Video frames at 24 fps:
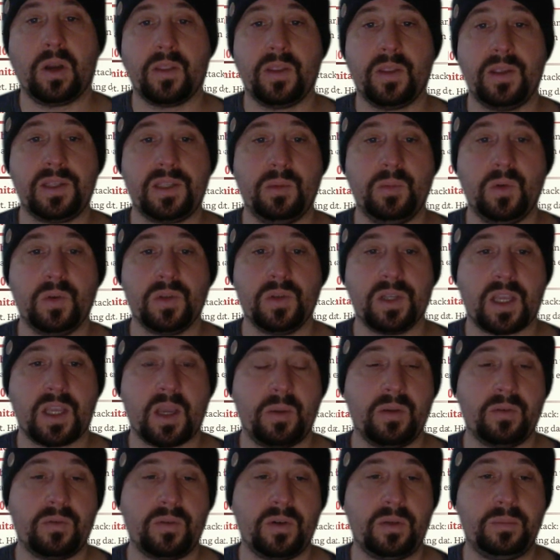of these symbols are
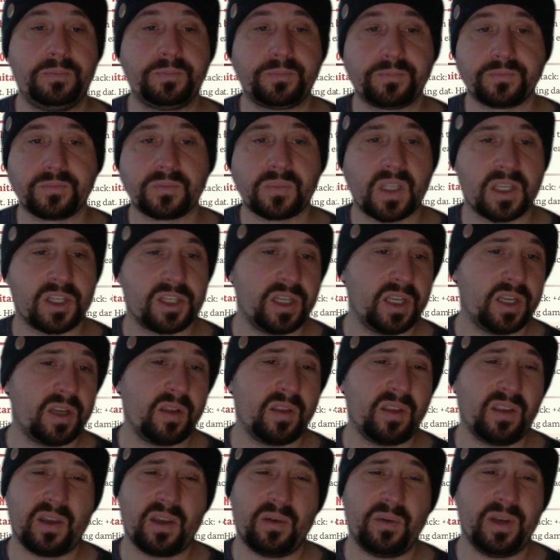coming from. Actually, I don't
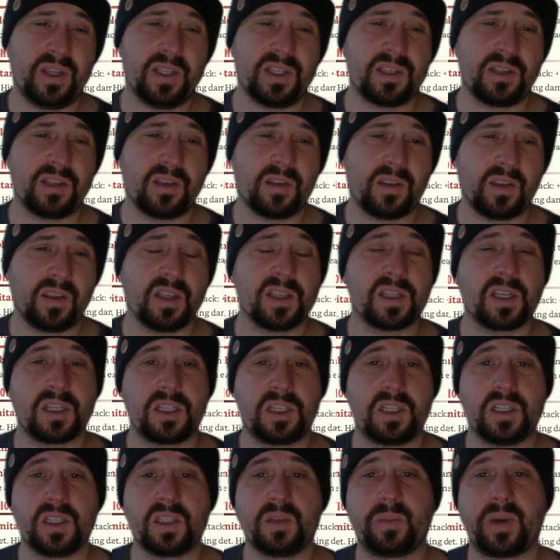think that one is. I think that's
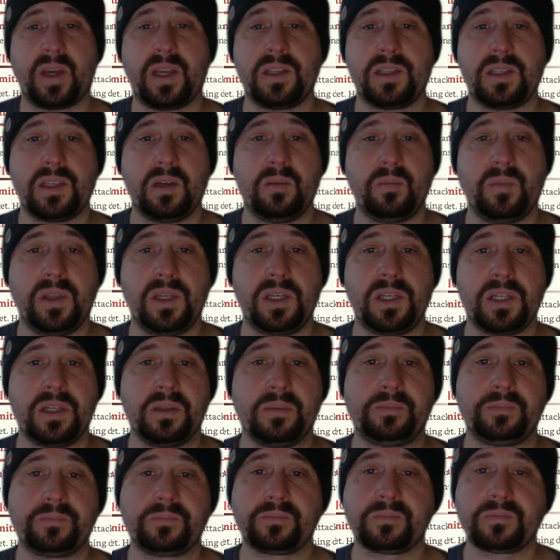actually just a pasted in a picture.
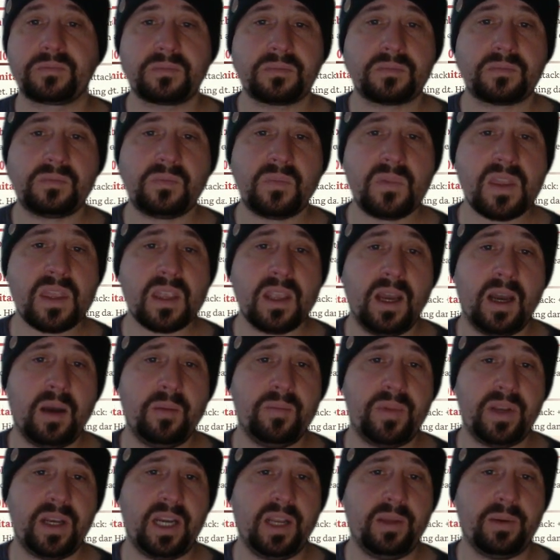
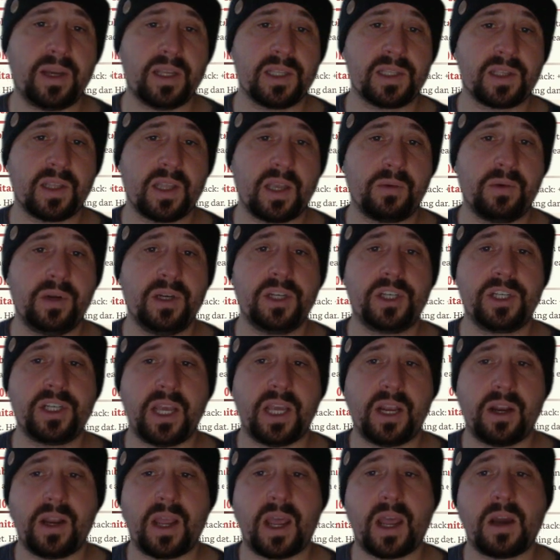But anyway, so they were in
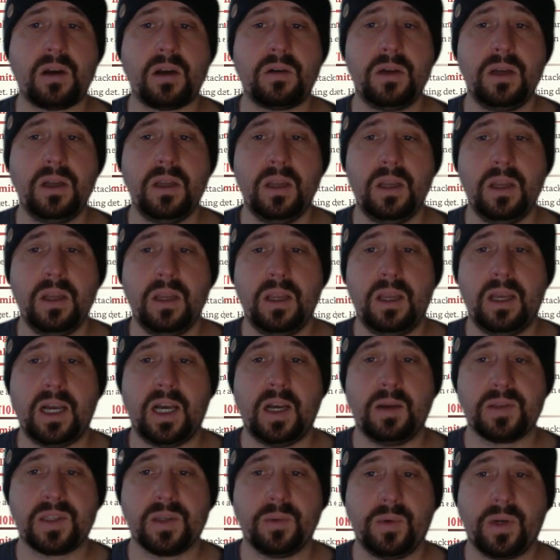Shadowdale.
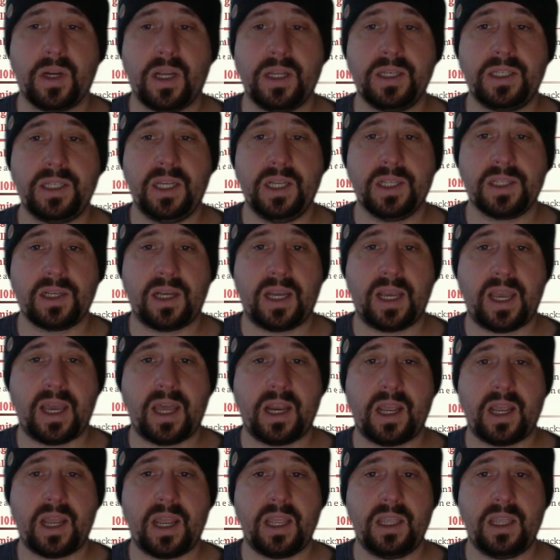So what I did is I
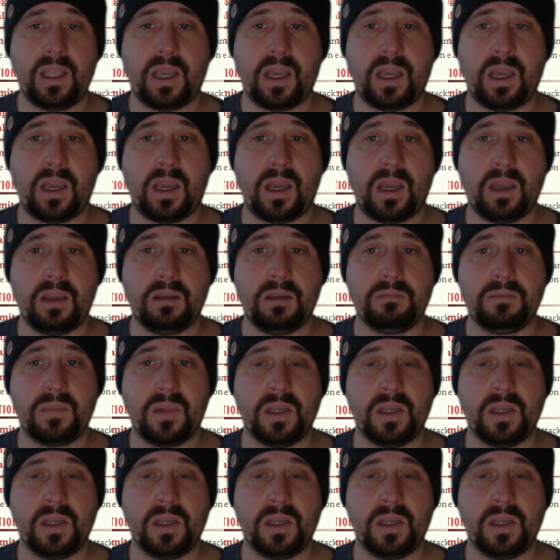had a